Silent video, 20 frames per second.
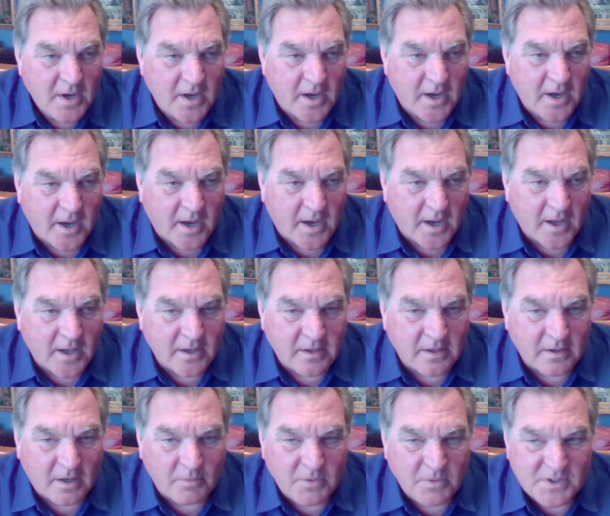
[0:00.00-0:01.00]
and
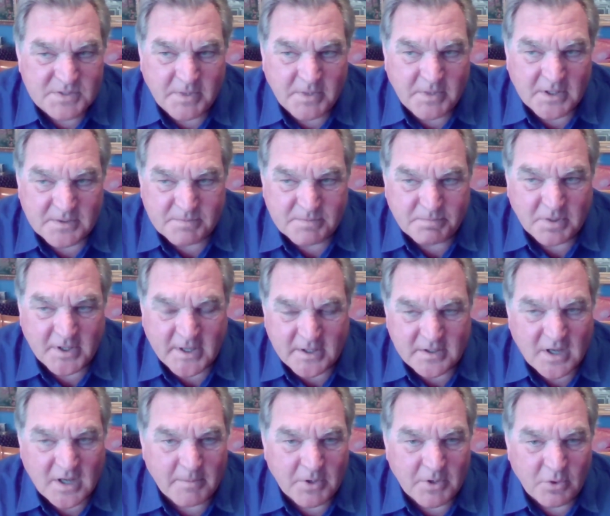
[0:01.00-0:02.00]
we spent plenty of
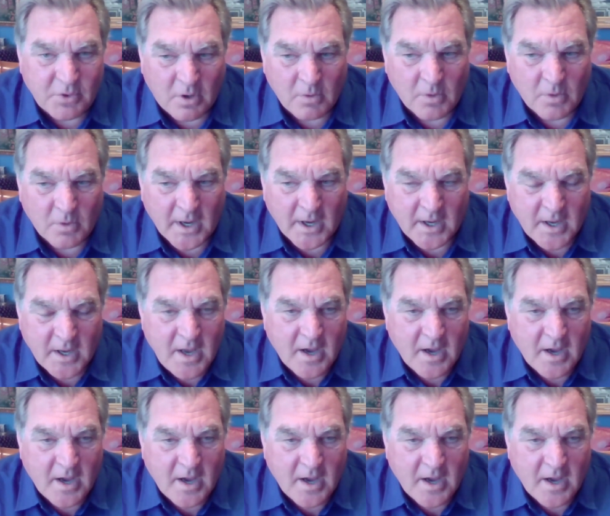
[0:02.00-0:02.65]
time in Norway.